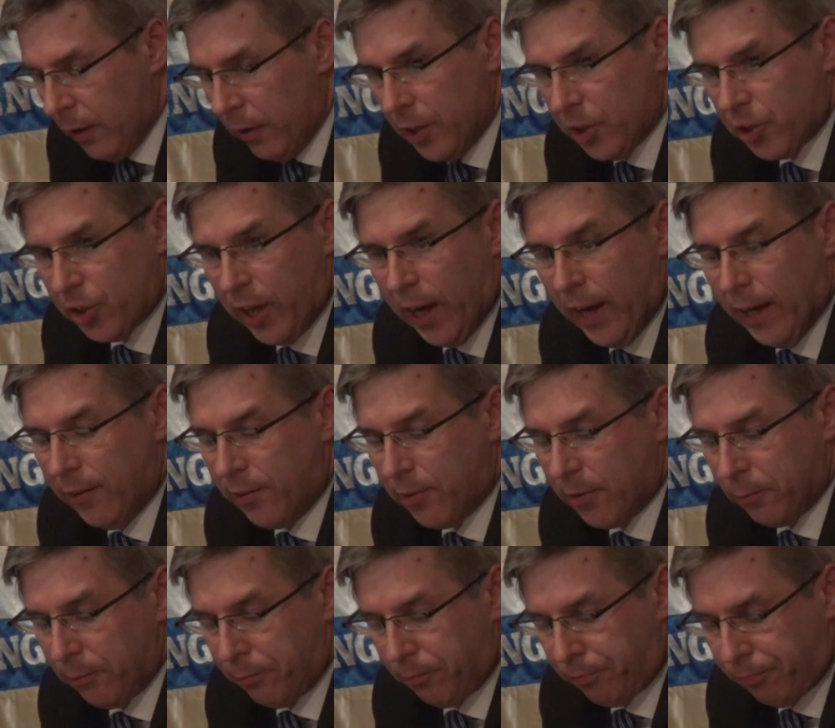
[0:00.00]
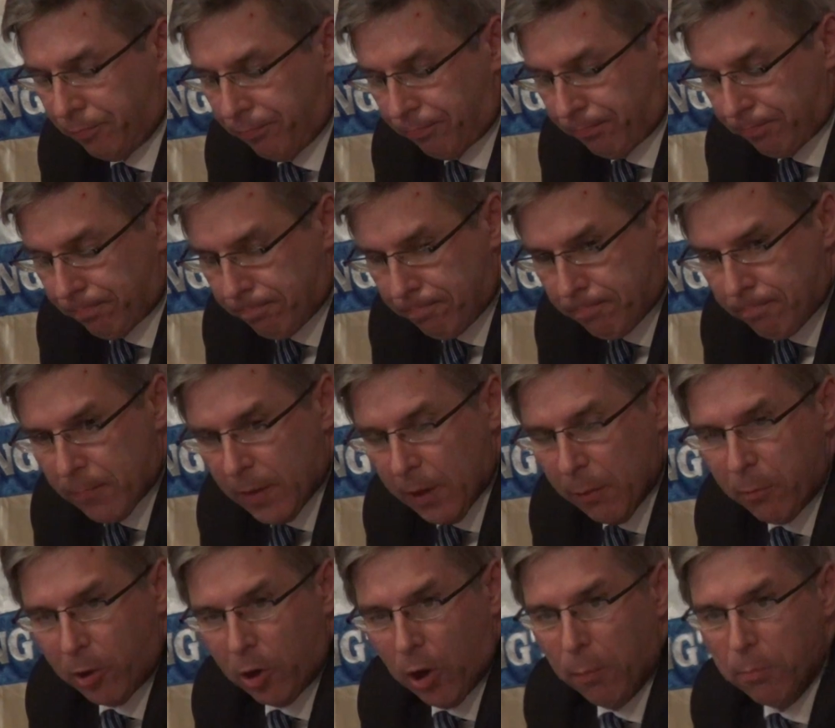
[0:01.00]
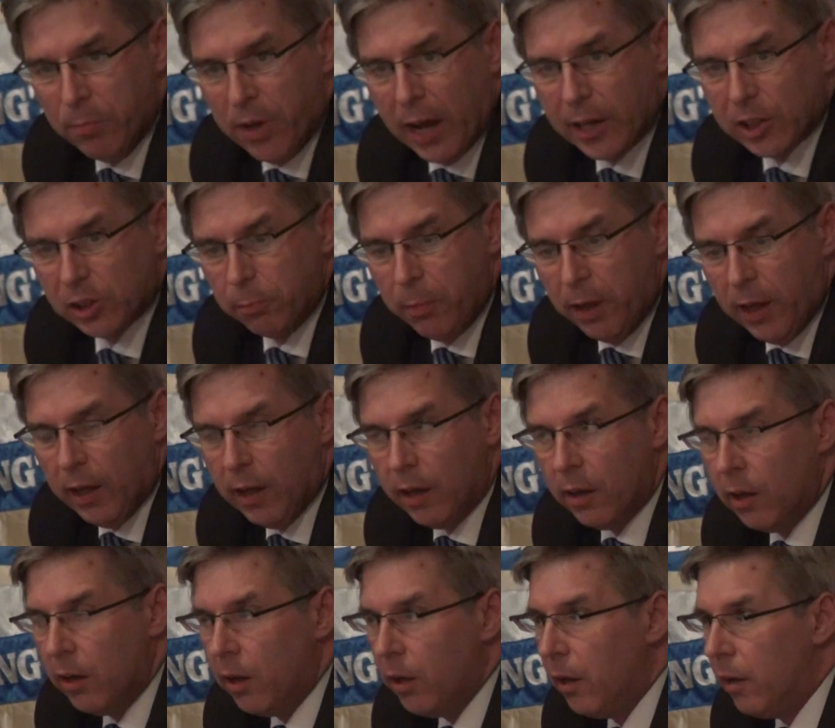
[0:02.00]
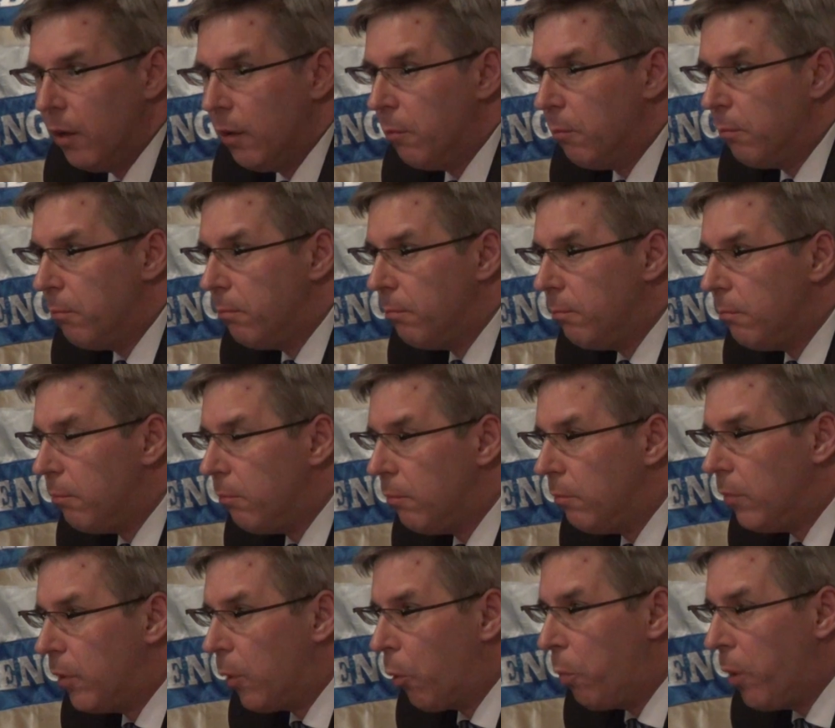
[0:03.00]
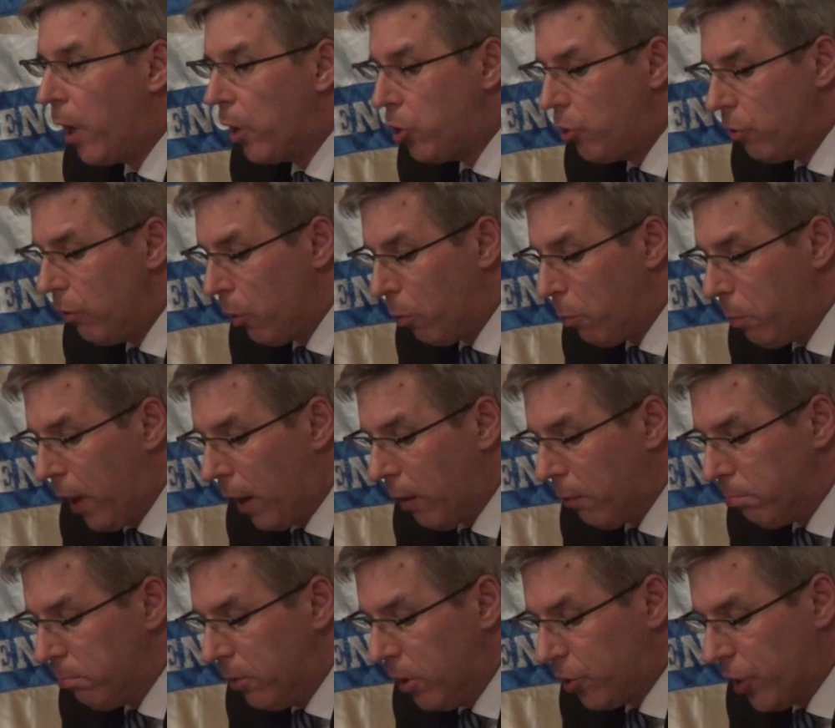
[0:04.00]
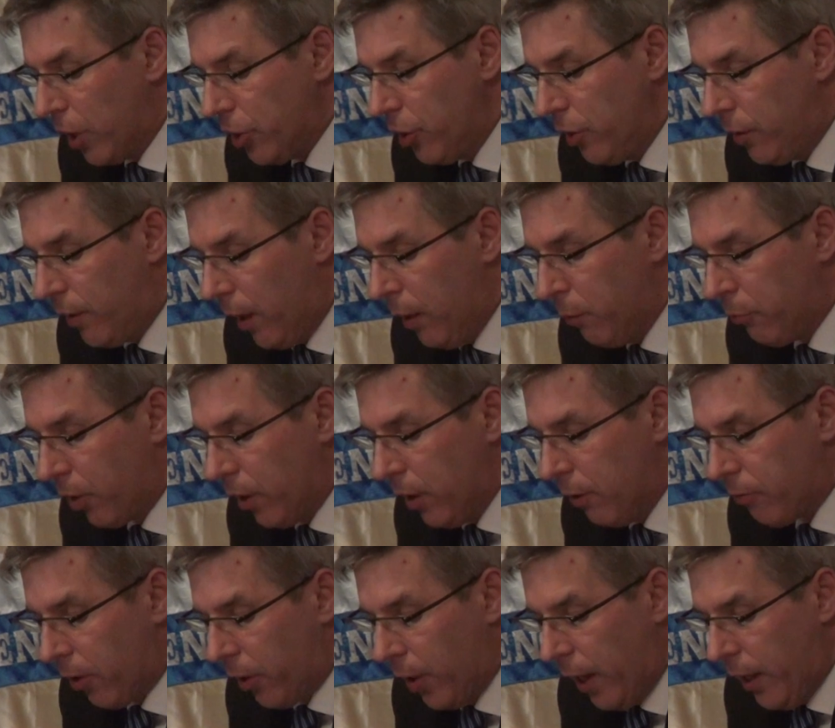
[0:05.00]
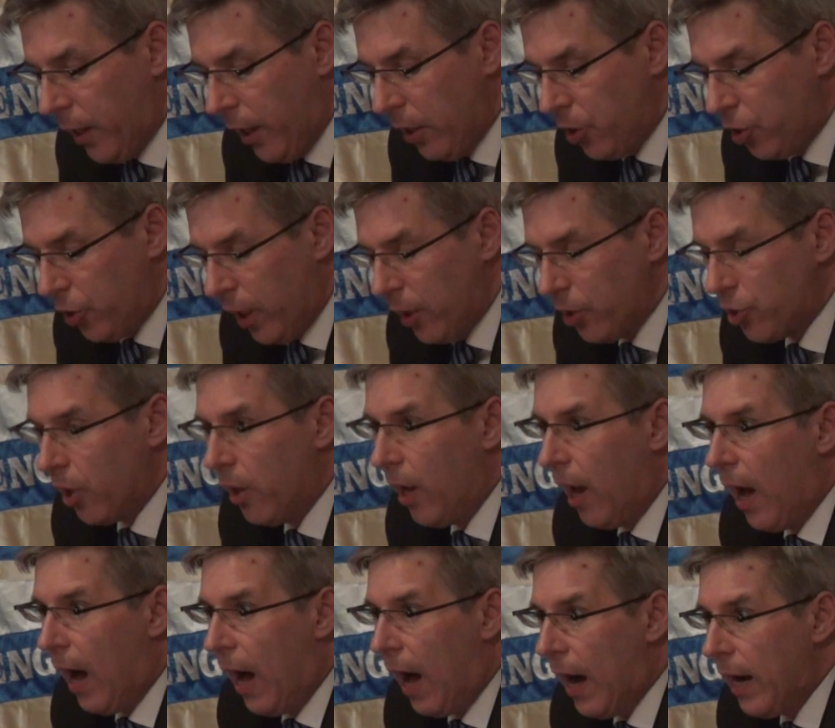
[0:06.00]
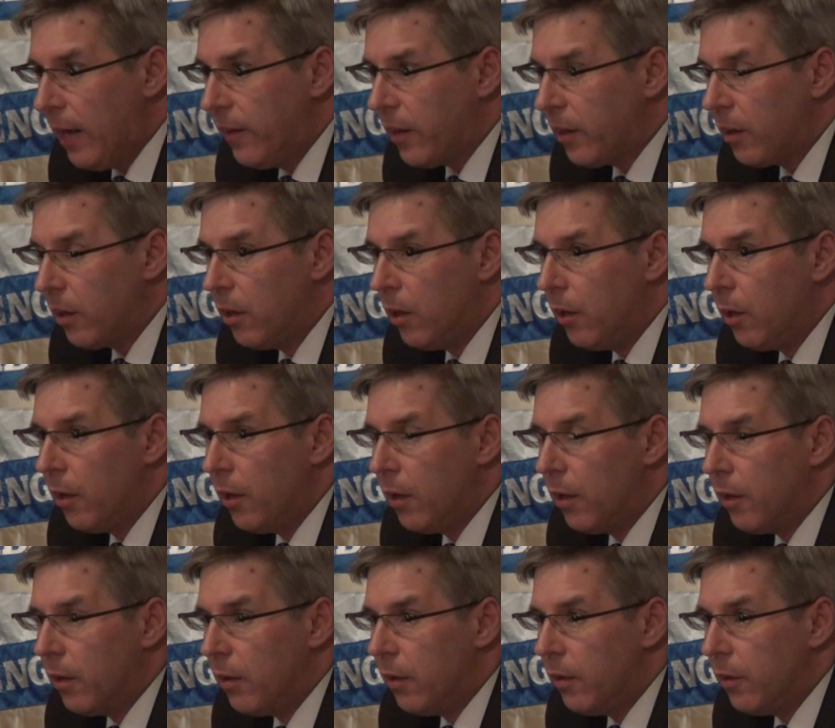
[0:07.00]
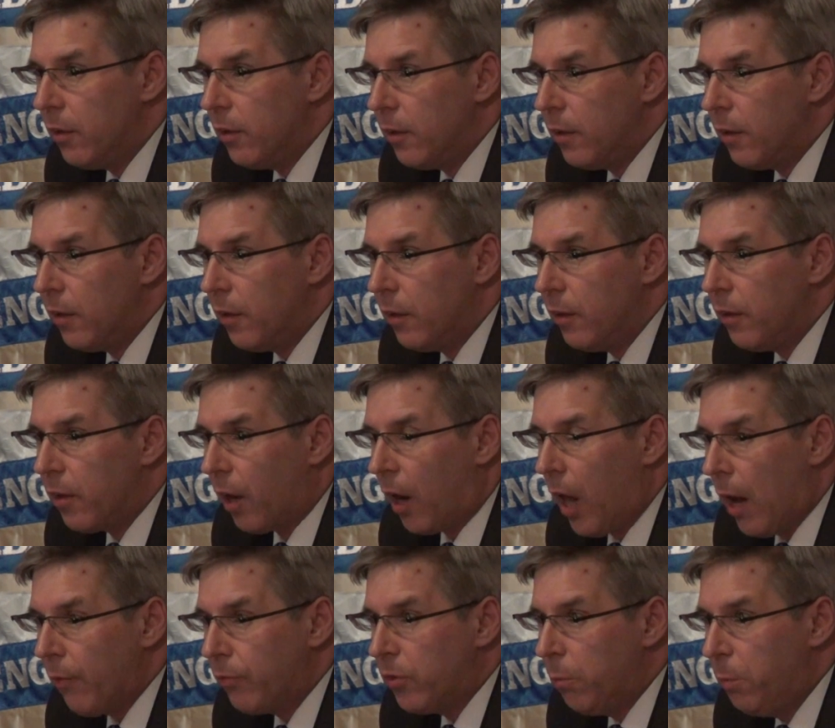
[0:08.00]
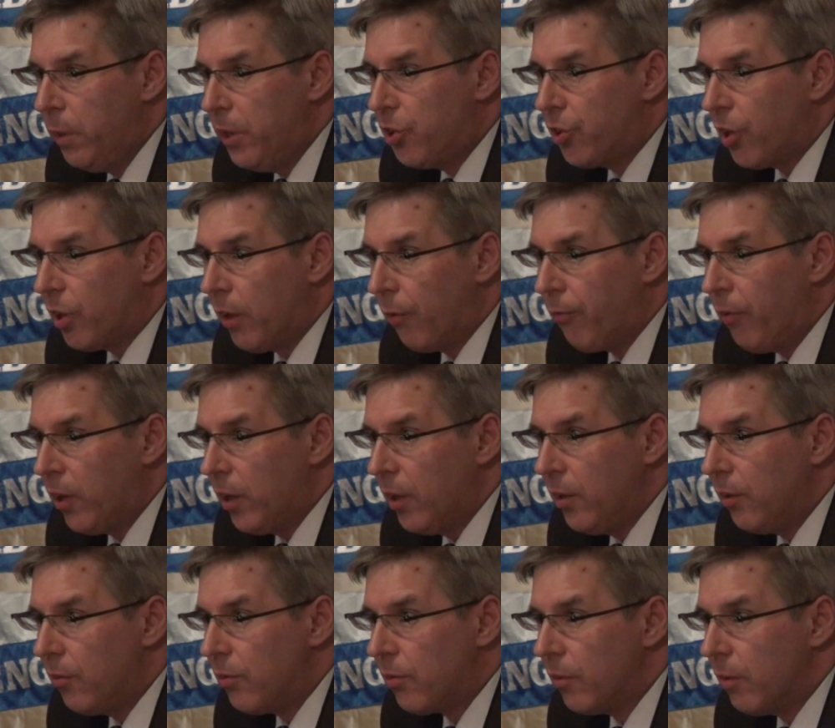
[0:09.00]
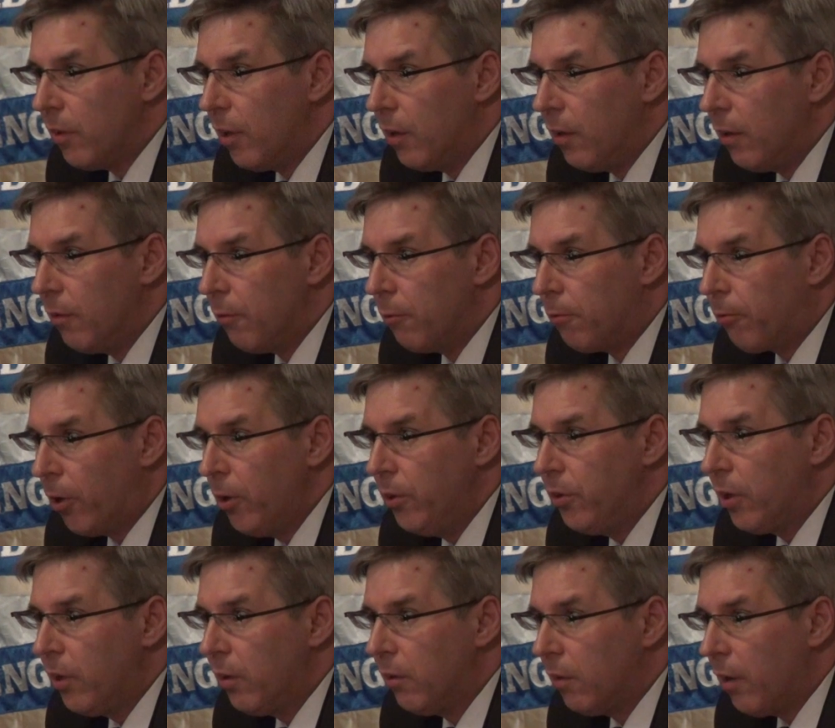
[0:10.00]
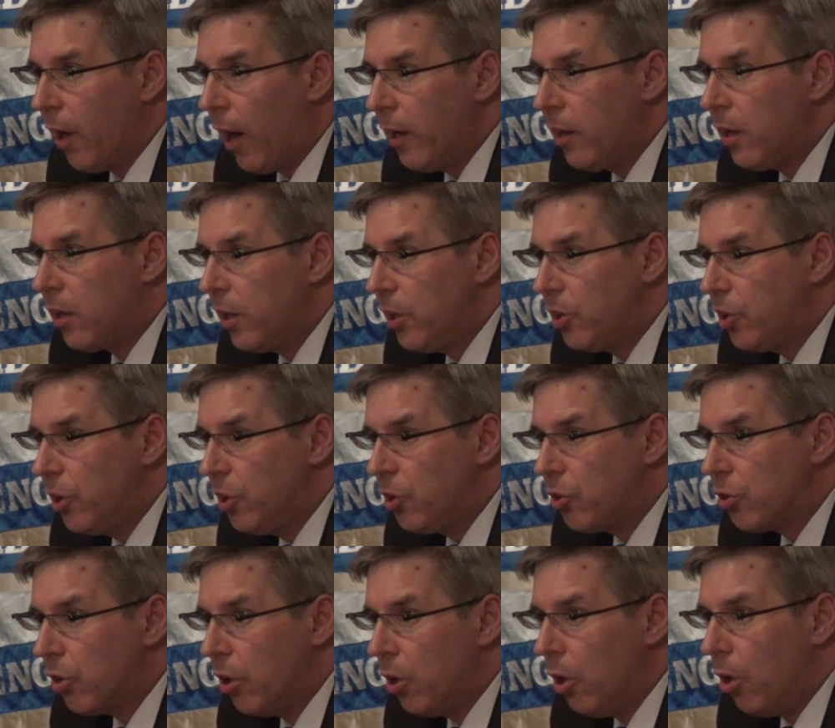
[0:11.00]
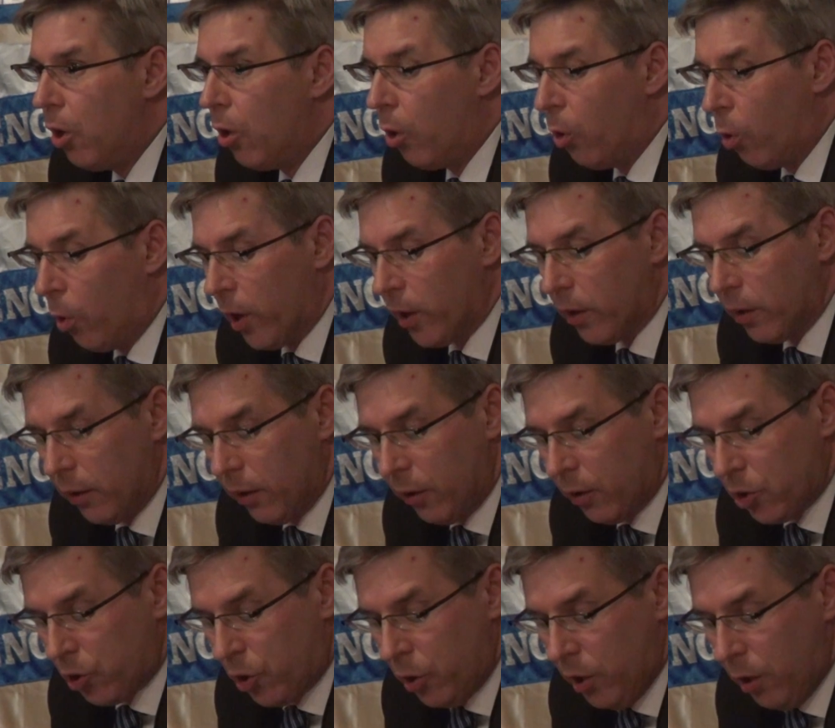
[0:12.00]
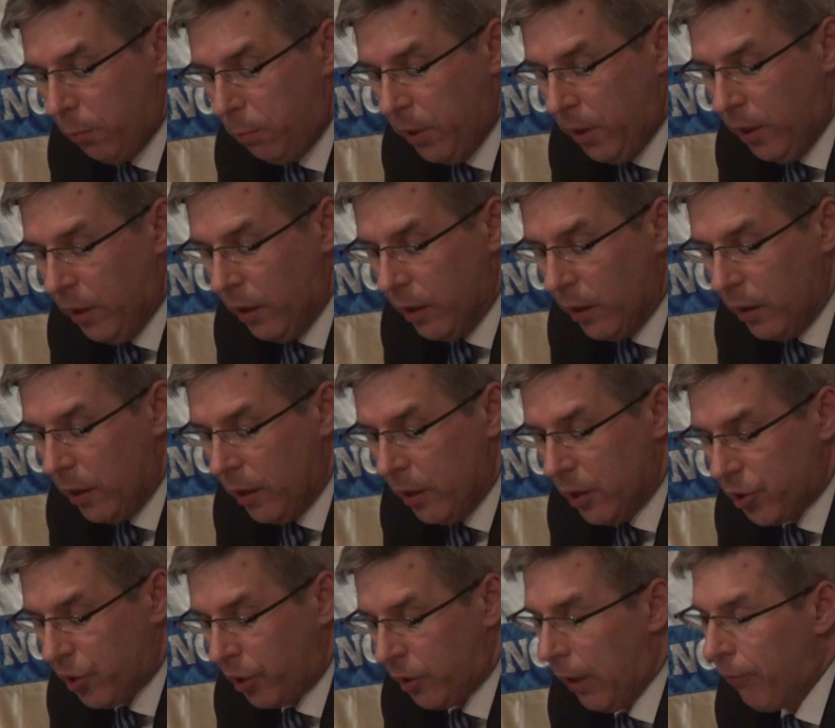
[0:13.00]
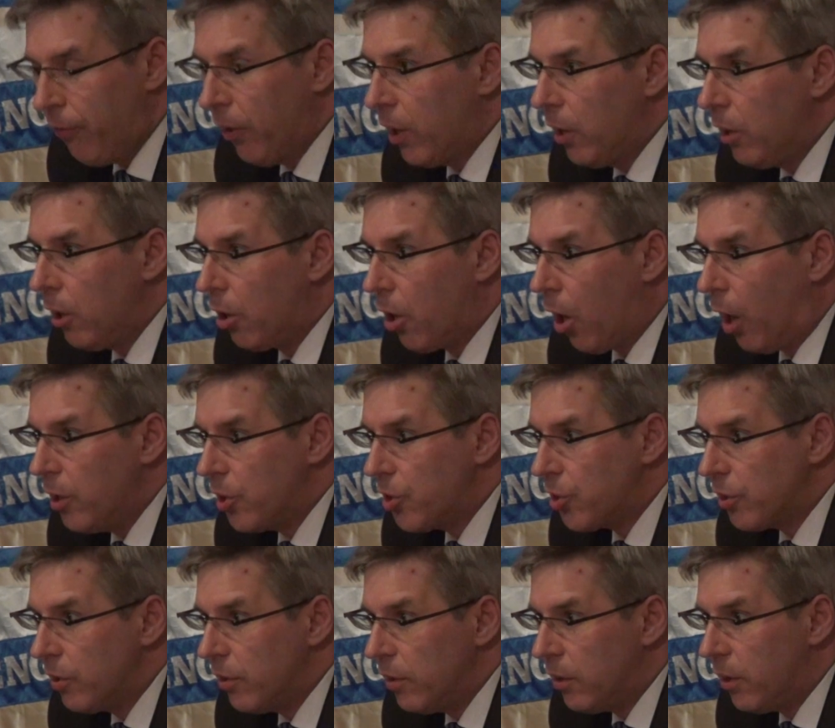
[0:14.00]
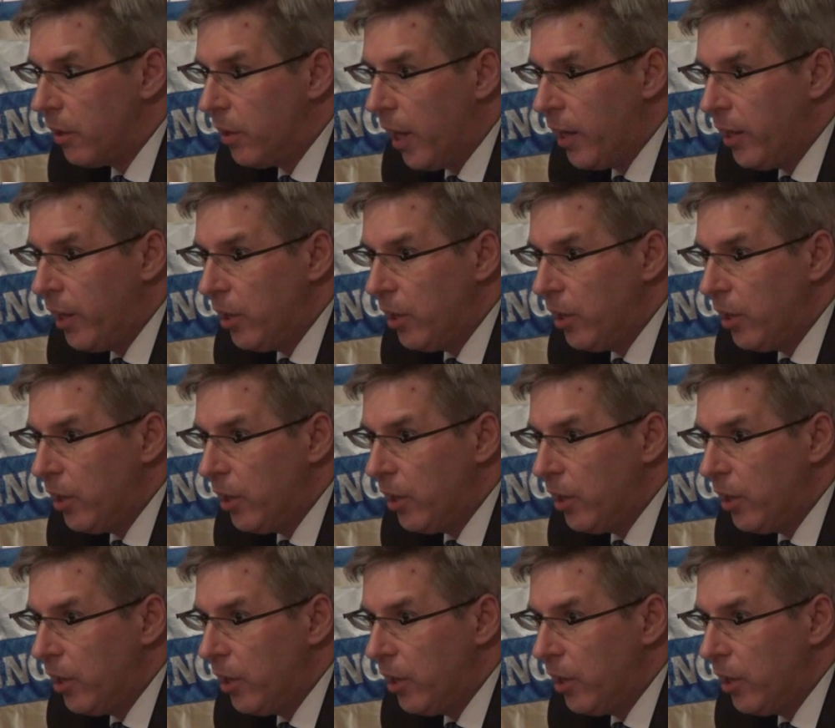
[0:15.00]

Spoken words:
that said, come next May, there will be a decision time for the NHS. Either there'll have to be significant funding increases, or there's going to be significant cuts to the